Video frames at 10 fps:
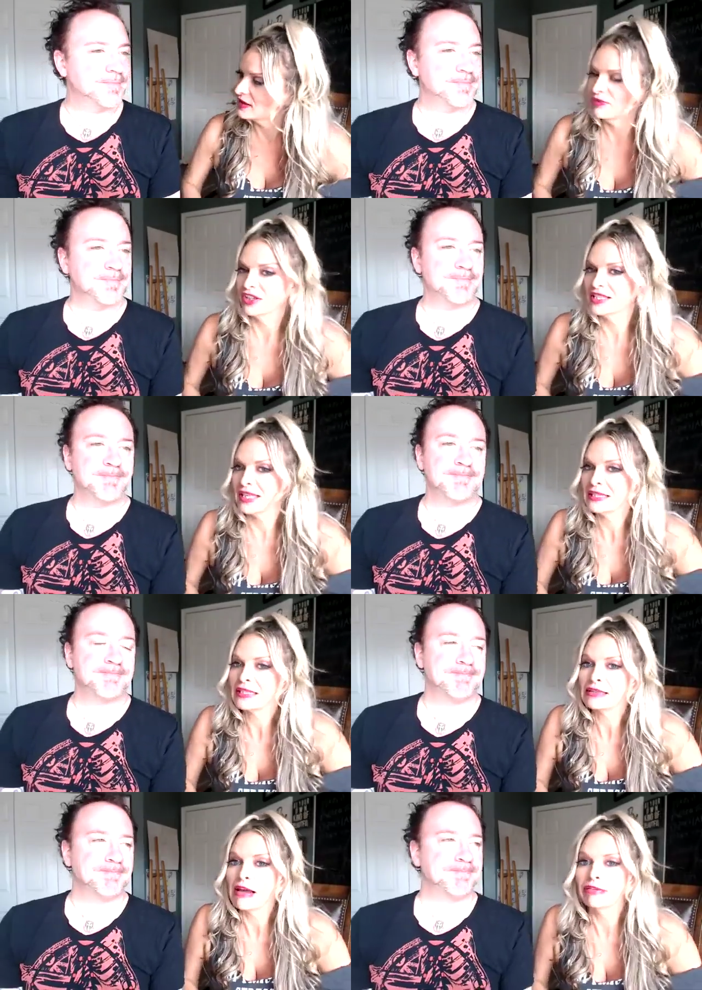Speaker 1: very
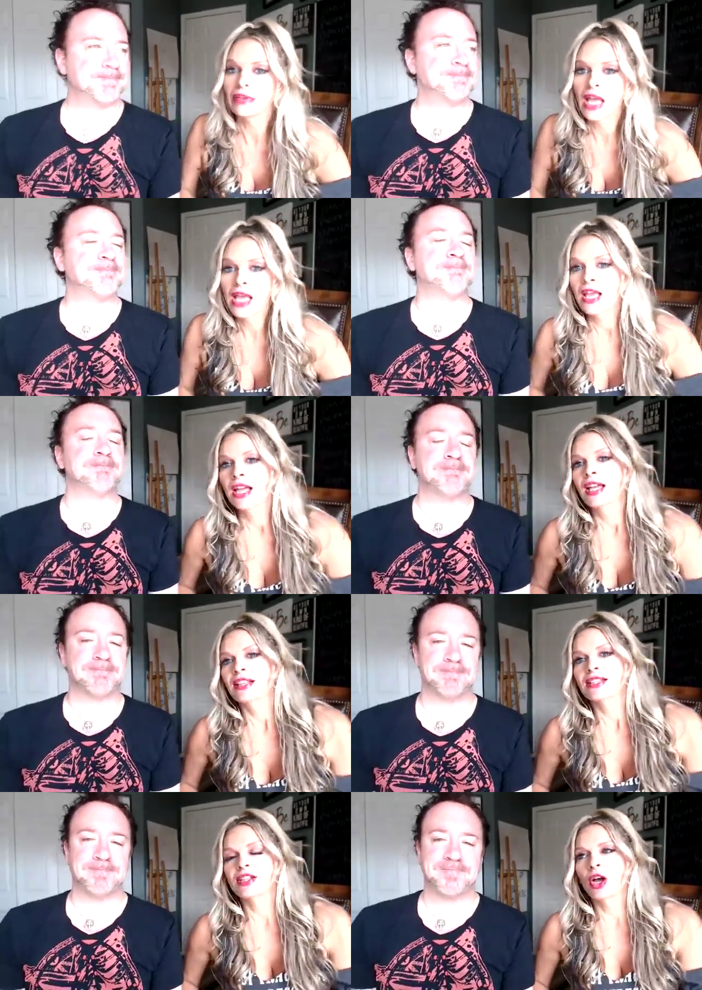sensitive. Mm.
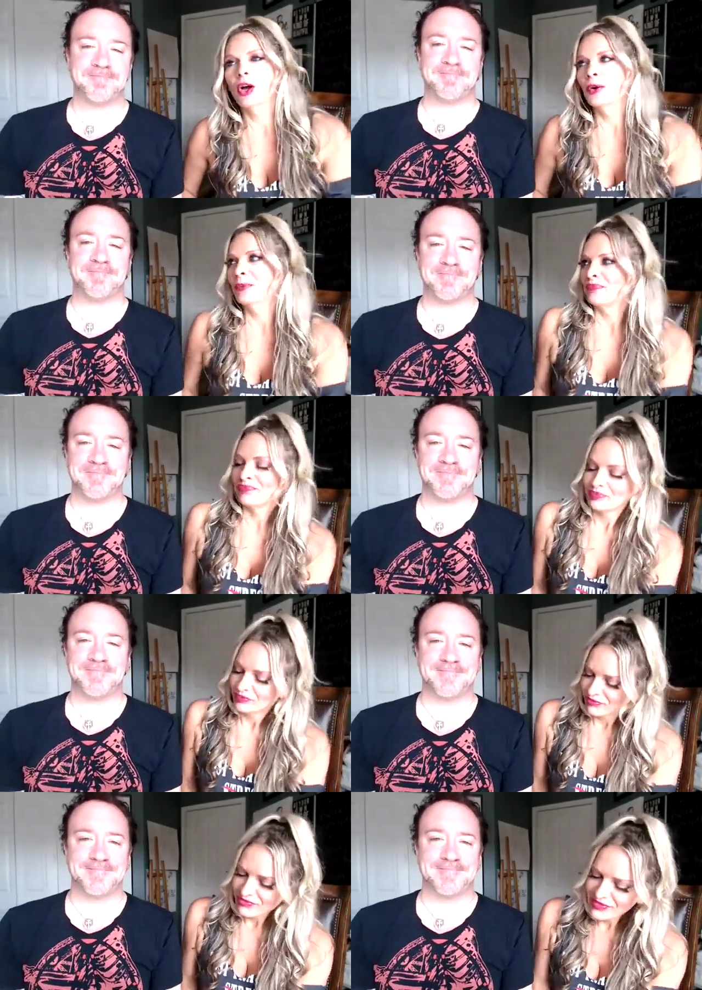So
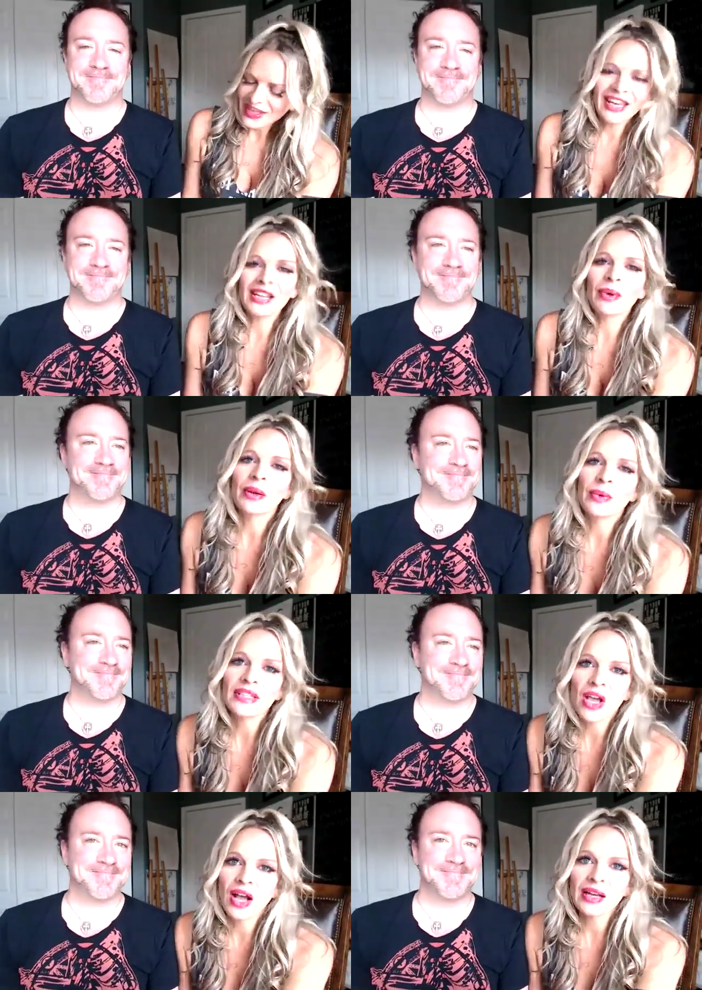anyway, we
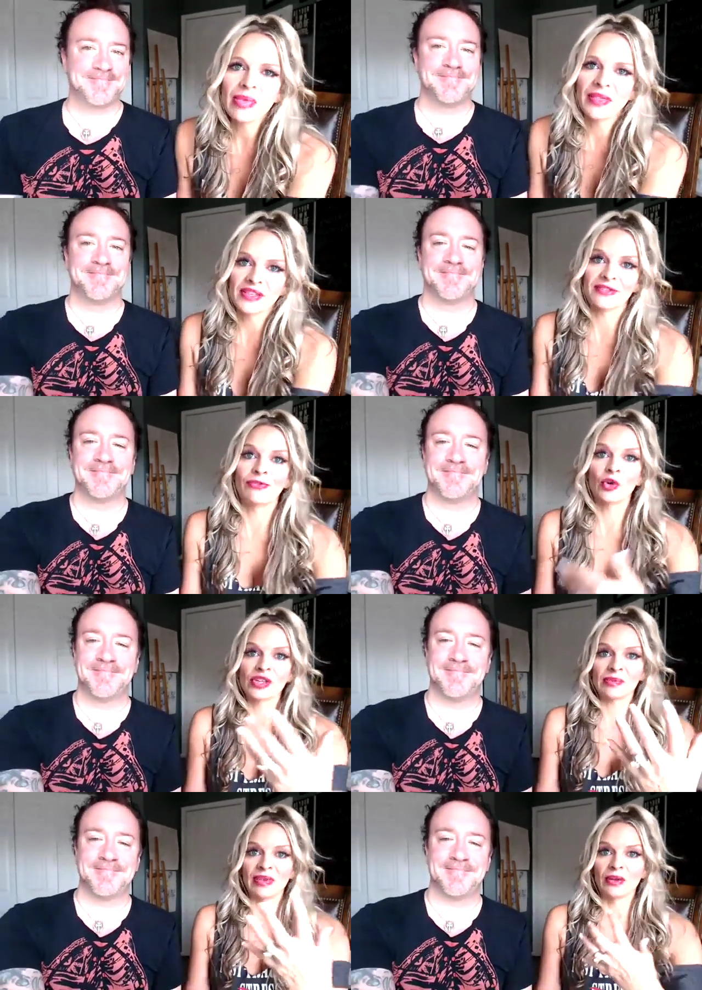talk about this
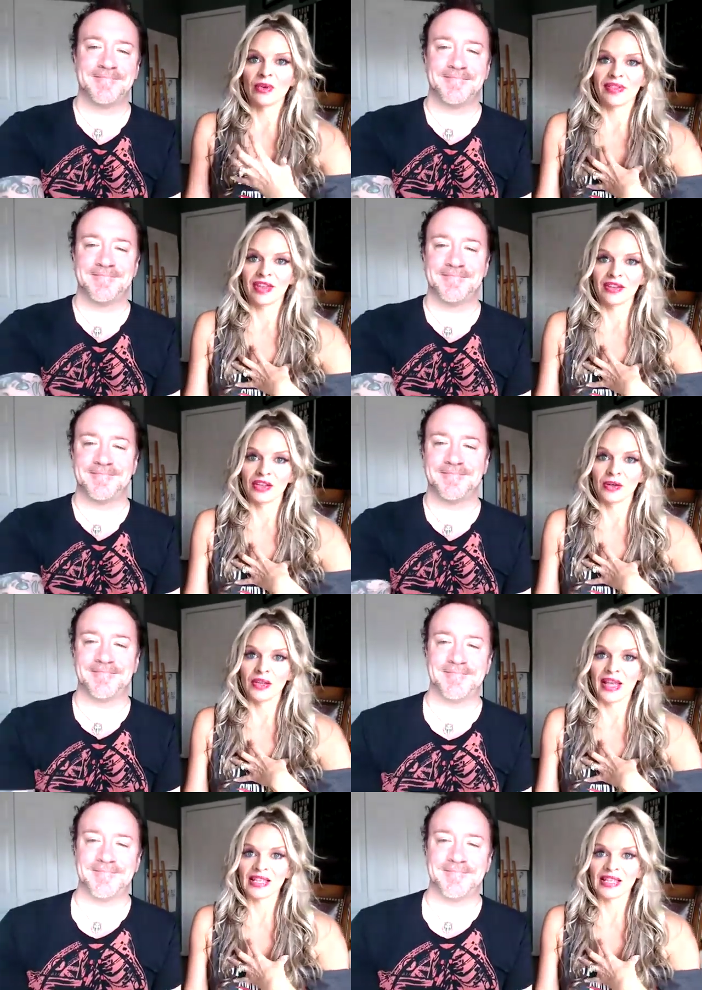force being within you, and that's